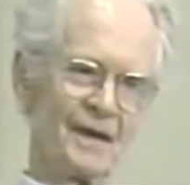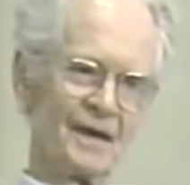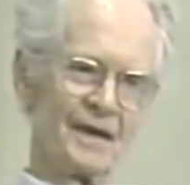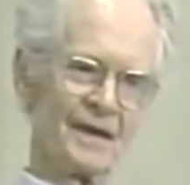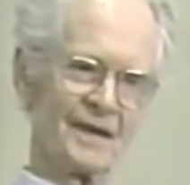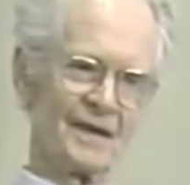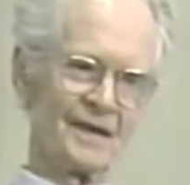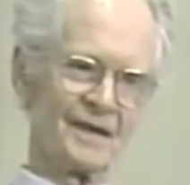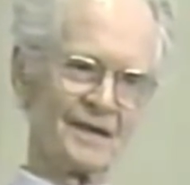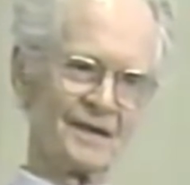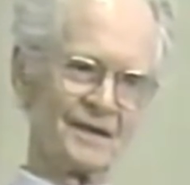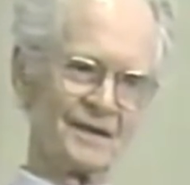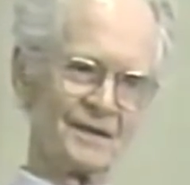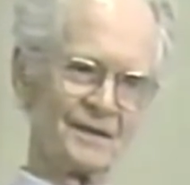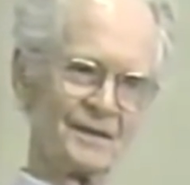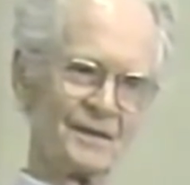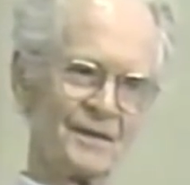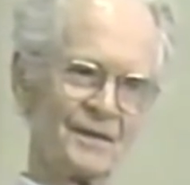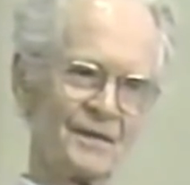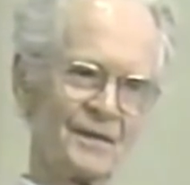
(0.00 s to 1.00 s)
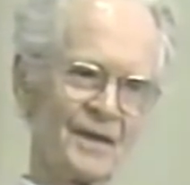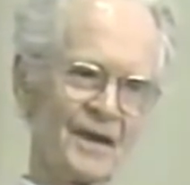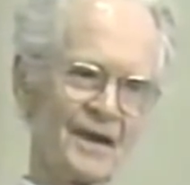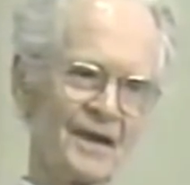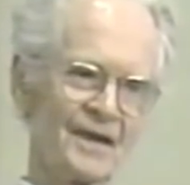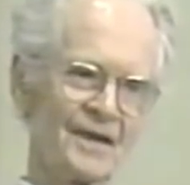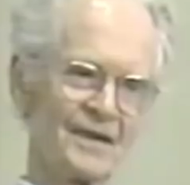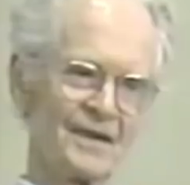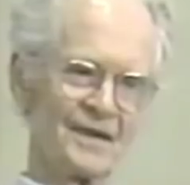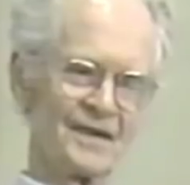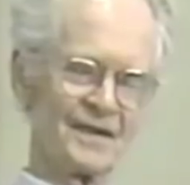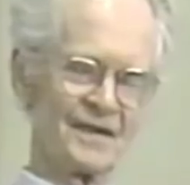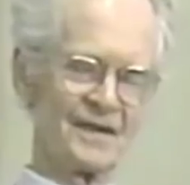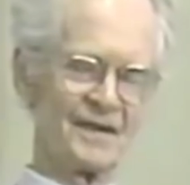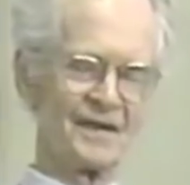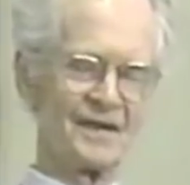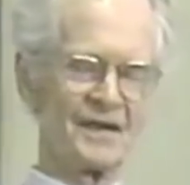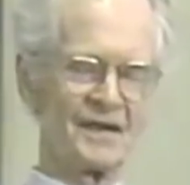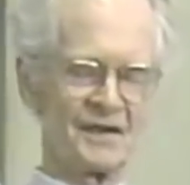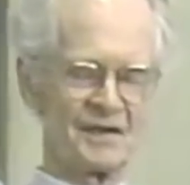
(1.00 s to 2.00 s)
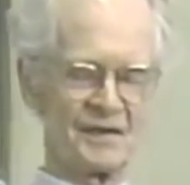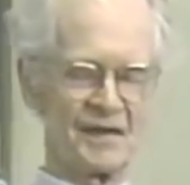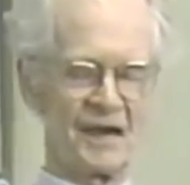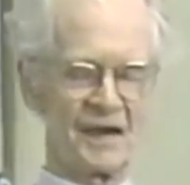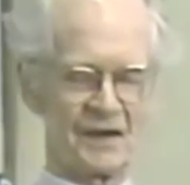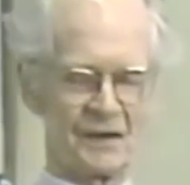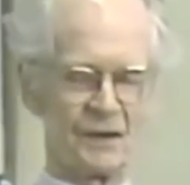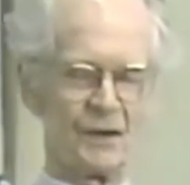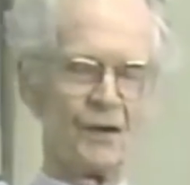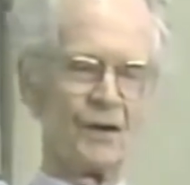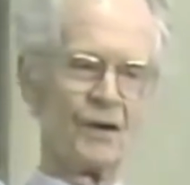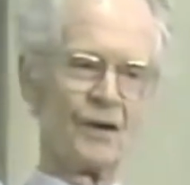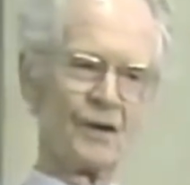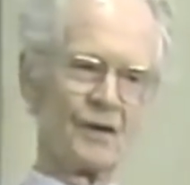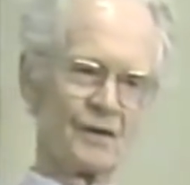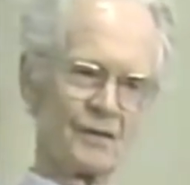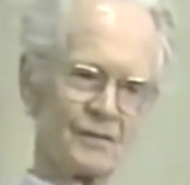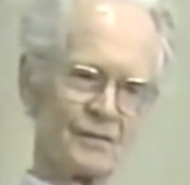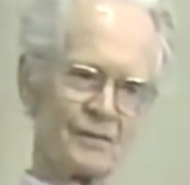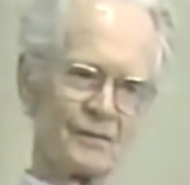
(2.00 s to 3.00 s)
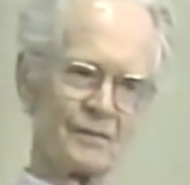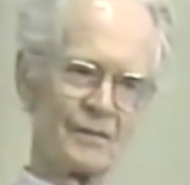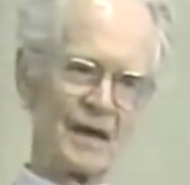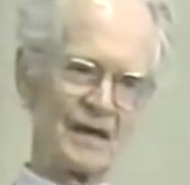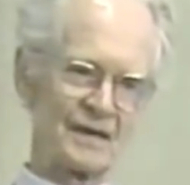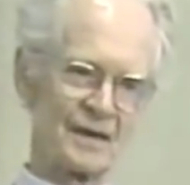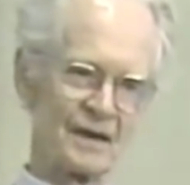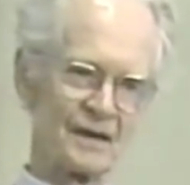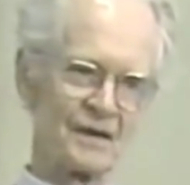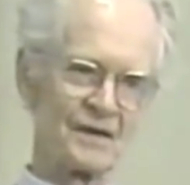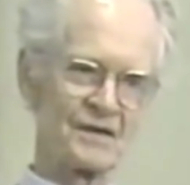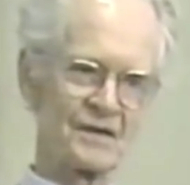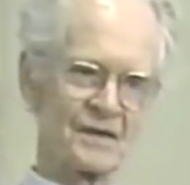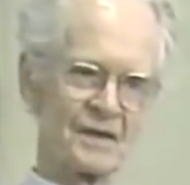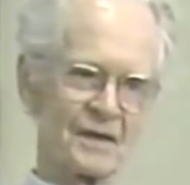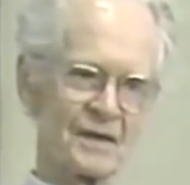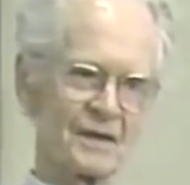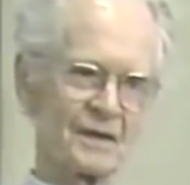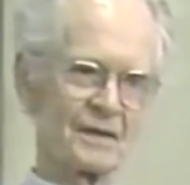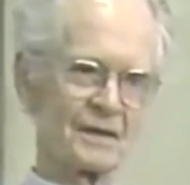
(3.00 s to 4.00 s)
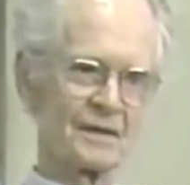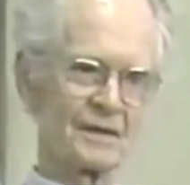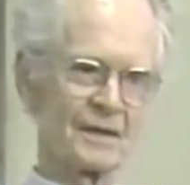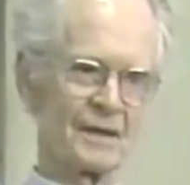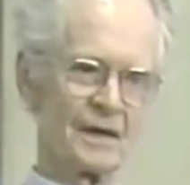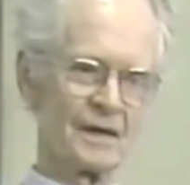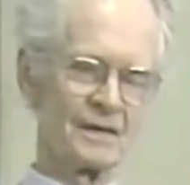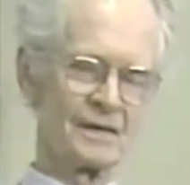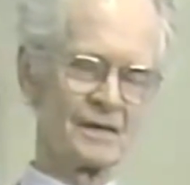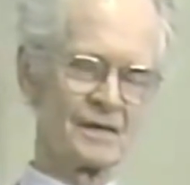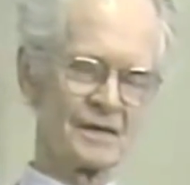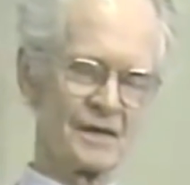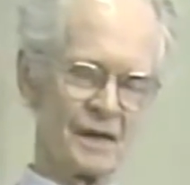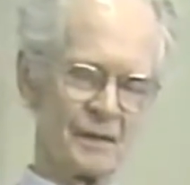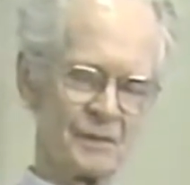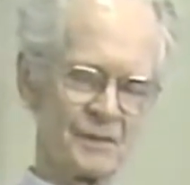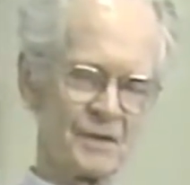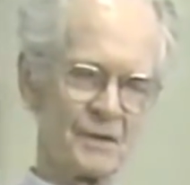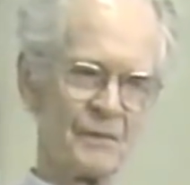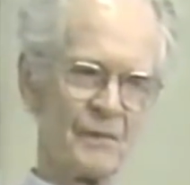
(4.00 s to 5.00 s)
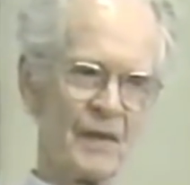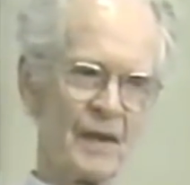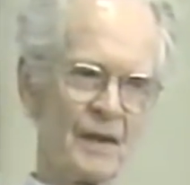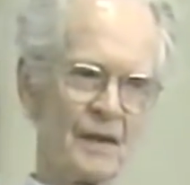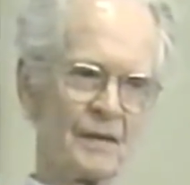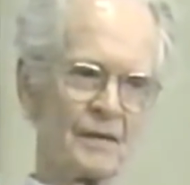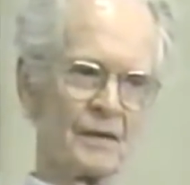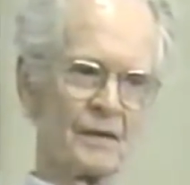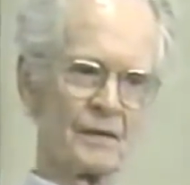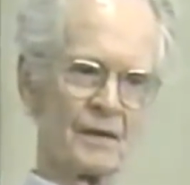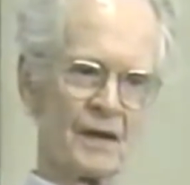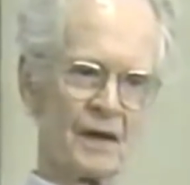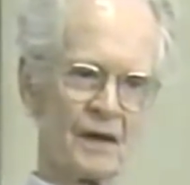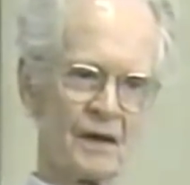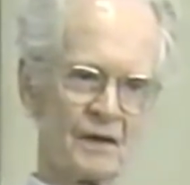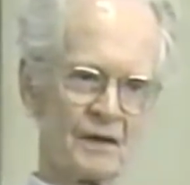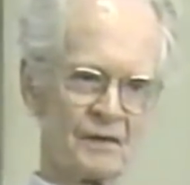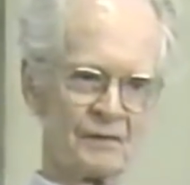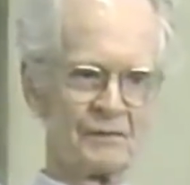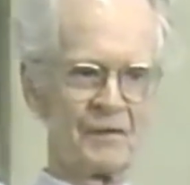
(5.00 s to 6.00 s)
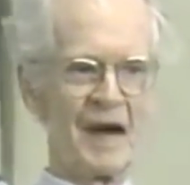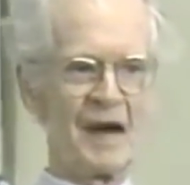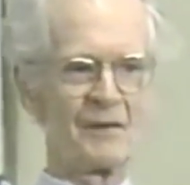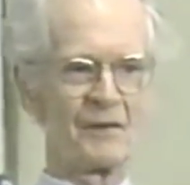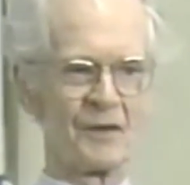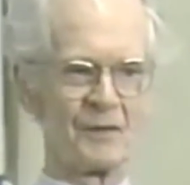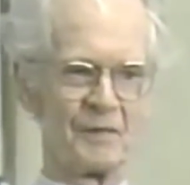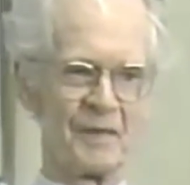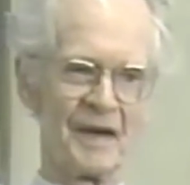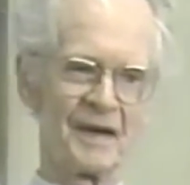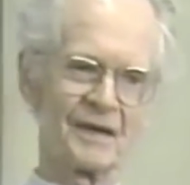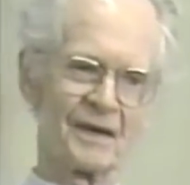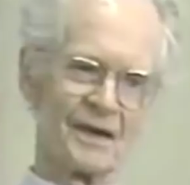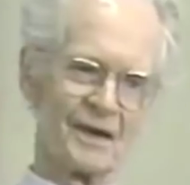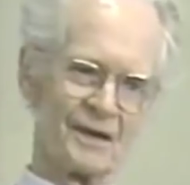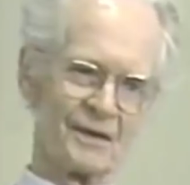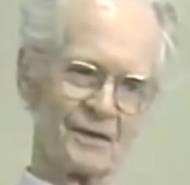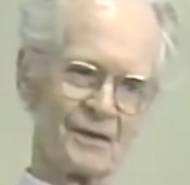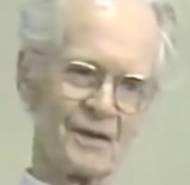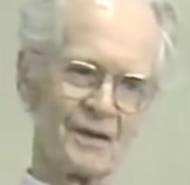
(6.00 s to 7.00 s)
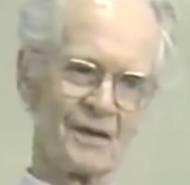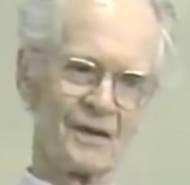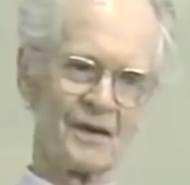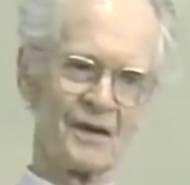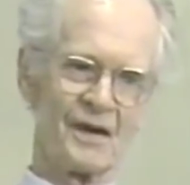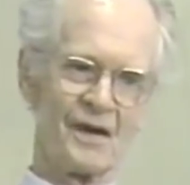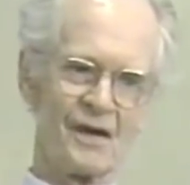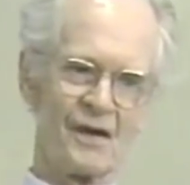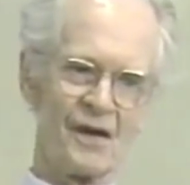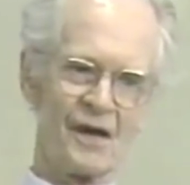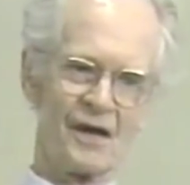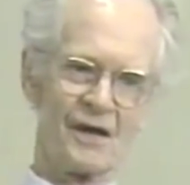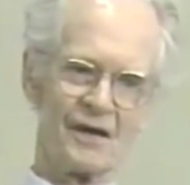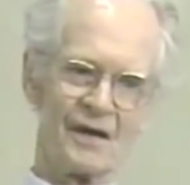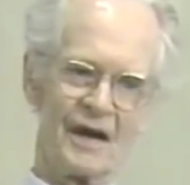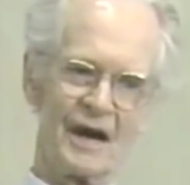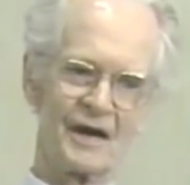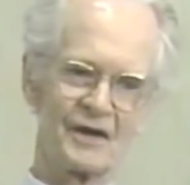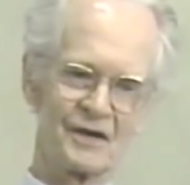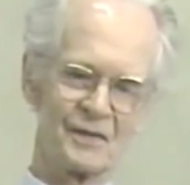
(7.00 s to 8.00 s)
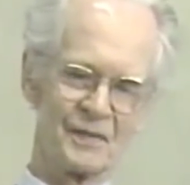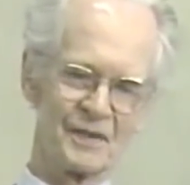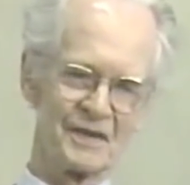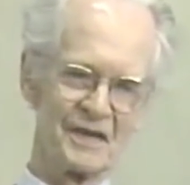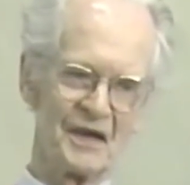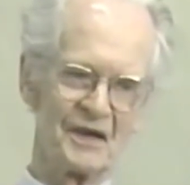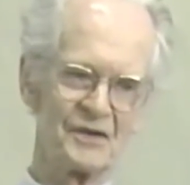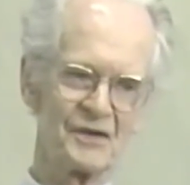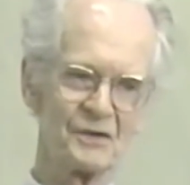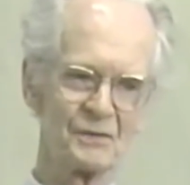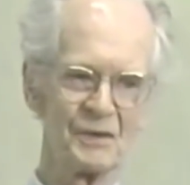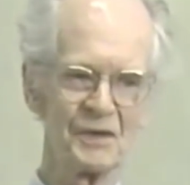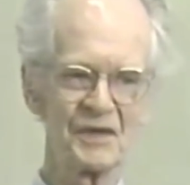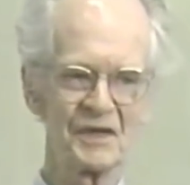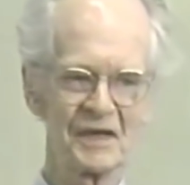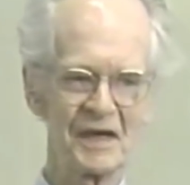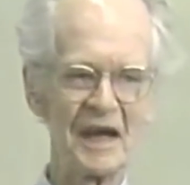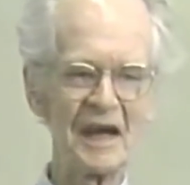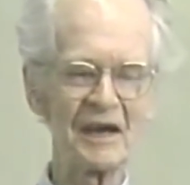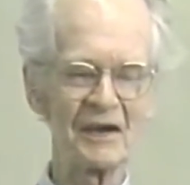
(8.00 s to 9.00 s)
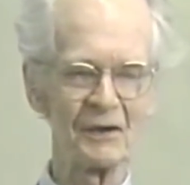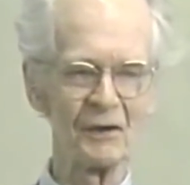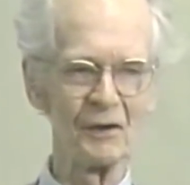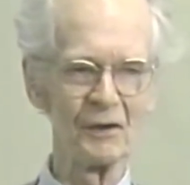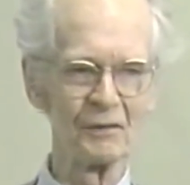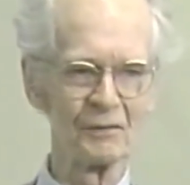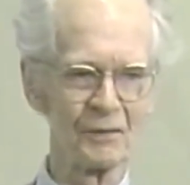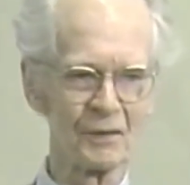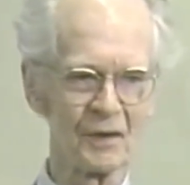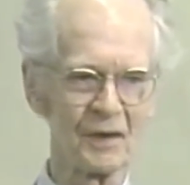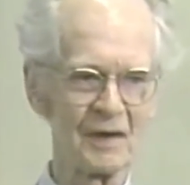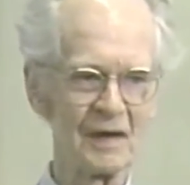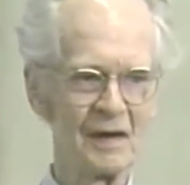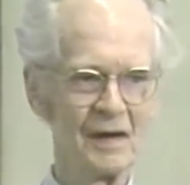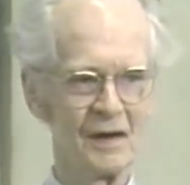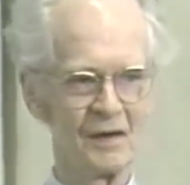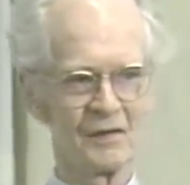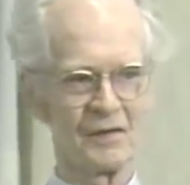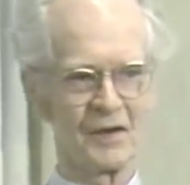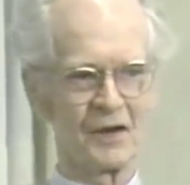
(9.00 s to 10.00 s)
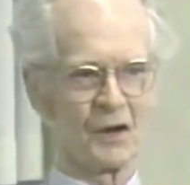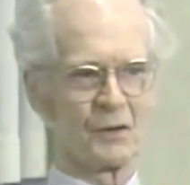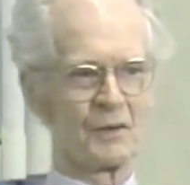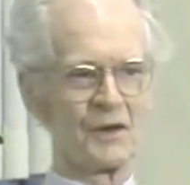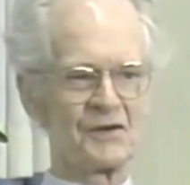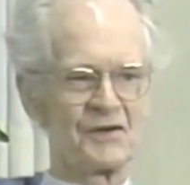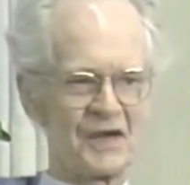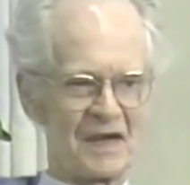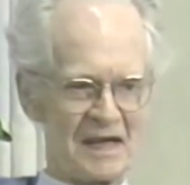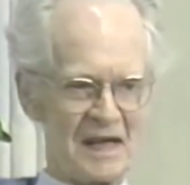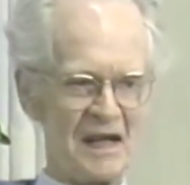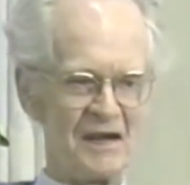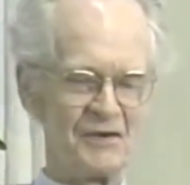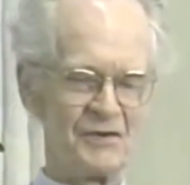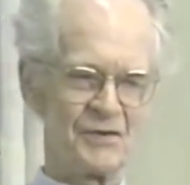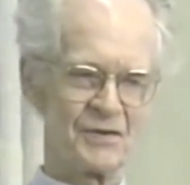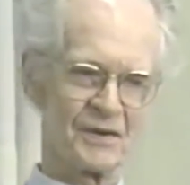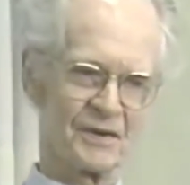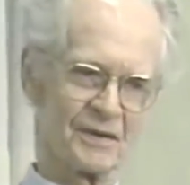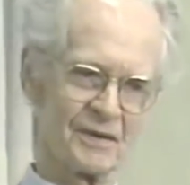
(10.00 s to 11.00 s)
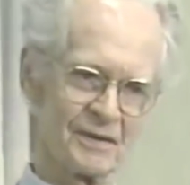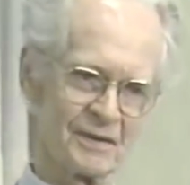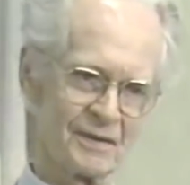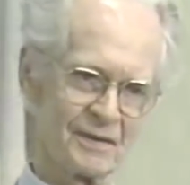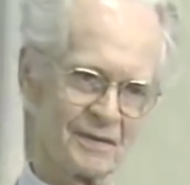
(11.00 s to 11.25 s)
Uh, and is like all mentalistic concepts, there are environmental explanations which take over the origination